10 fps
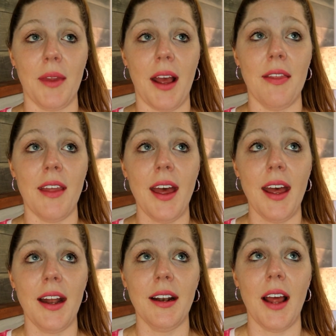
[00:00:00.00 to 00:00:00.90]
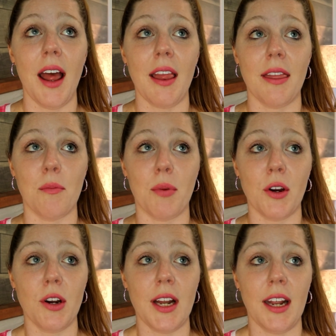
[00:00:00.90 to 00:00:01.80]
And then the
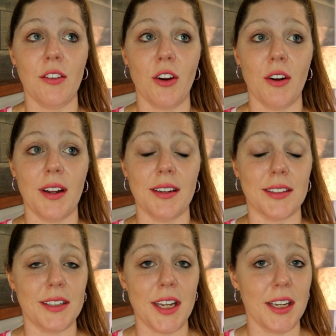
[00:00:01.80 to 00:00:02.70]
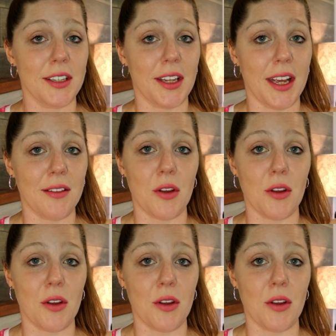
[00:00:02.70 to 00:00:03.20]
burning turned into tingling.